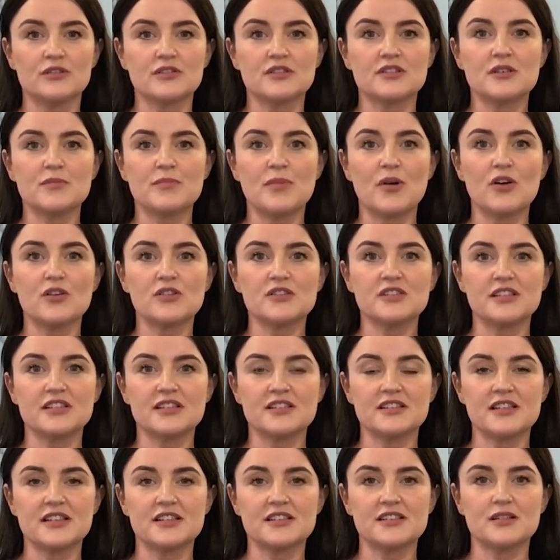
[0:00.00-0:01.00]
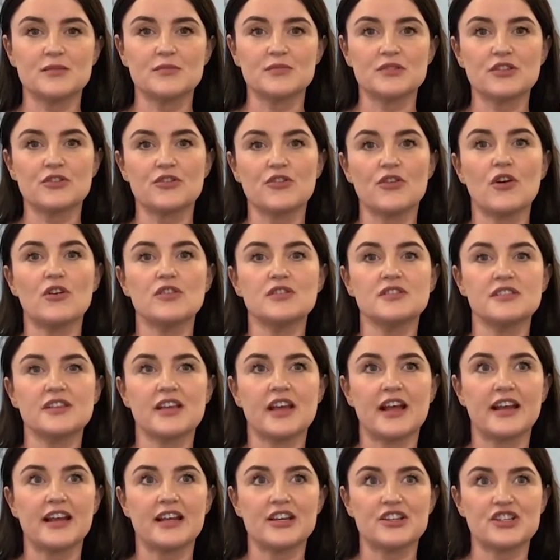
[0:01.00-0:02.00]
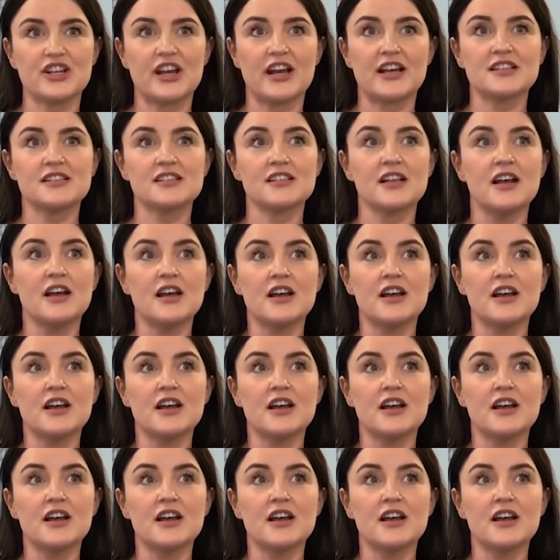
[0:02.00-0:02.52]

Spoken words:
supporting systems across the NHS